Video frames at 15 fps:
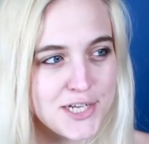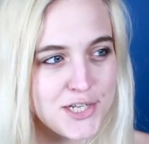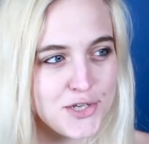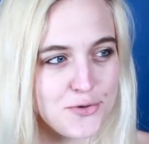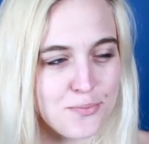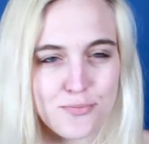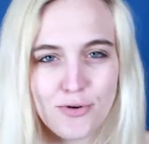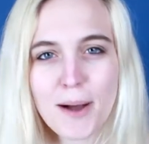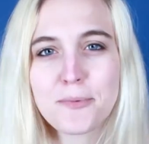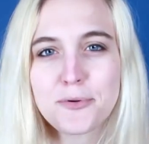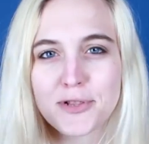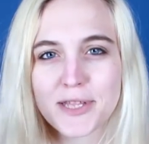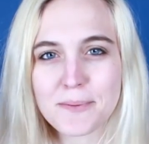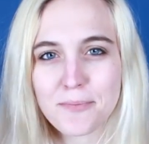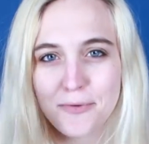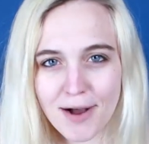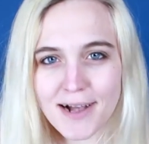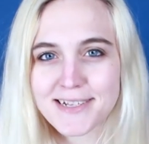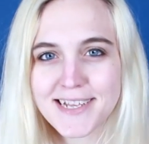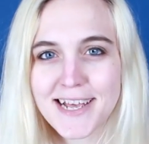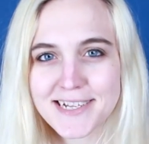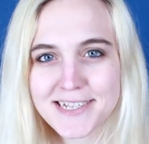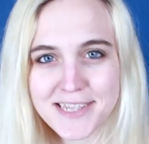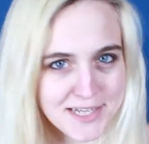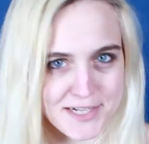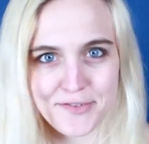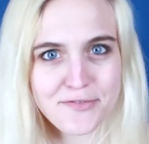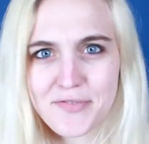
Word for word: to properly process this